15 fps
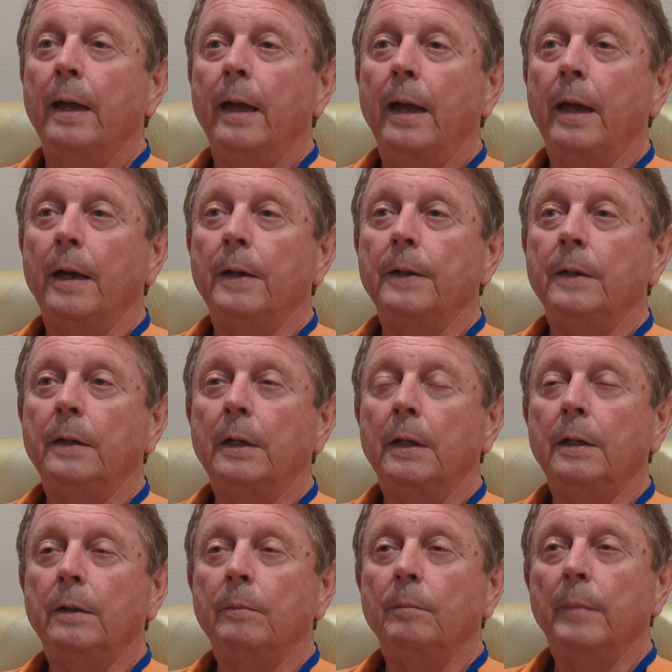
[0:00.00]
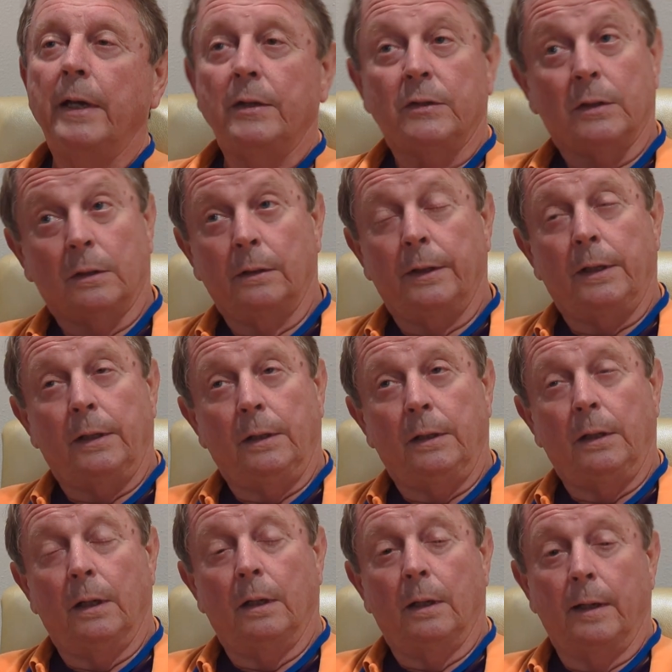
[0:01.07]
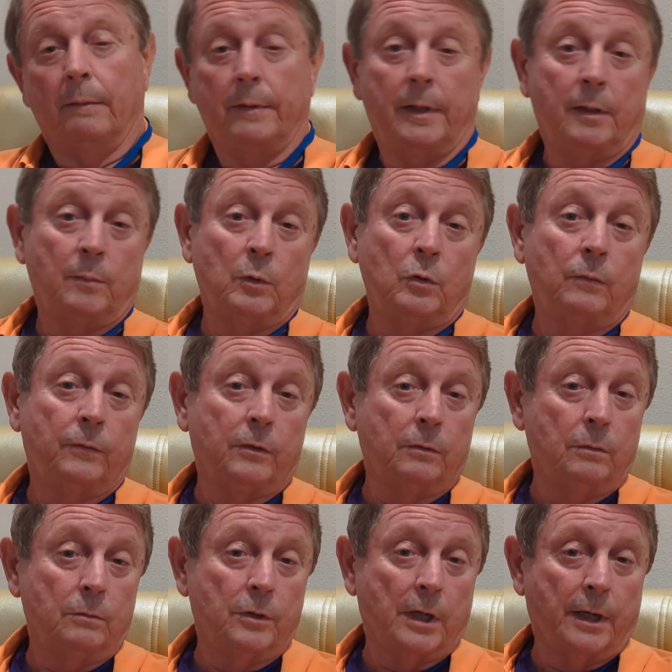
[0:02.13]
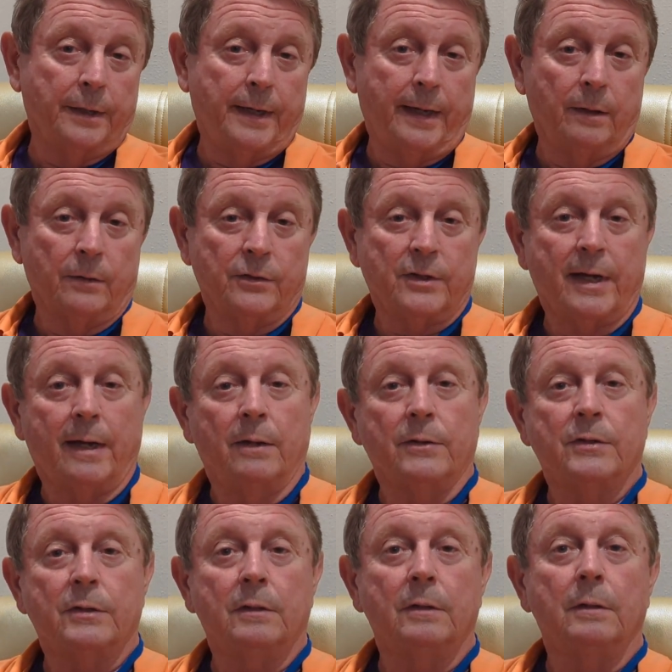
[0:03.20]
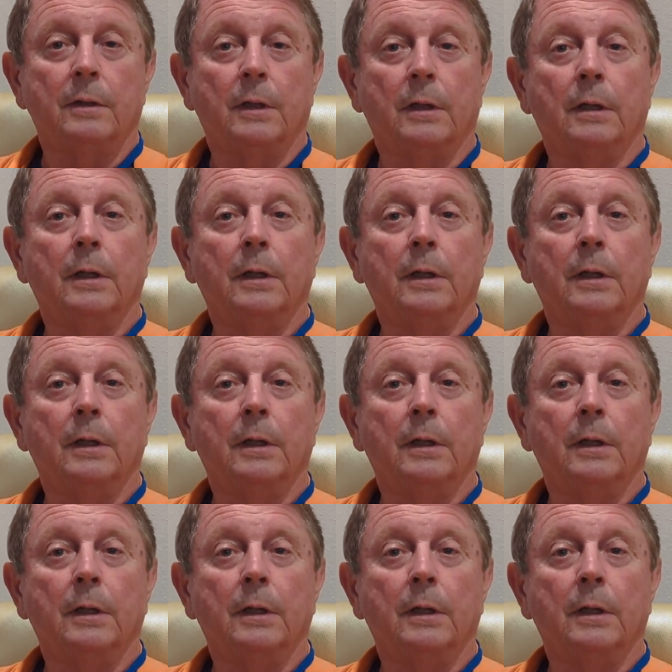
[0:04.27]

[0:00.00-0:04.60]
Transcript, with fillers: And then basically uh, everything moved to John Hale's house and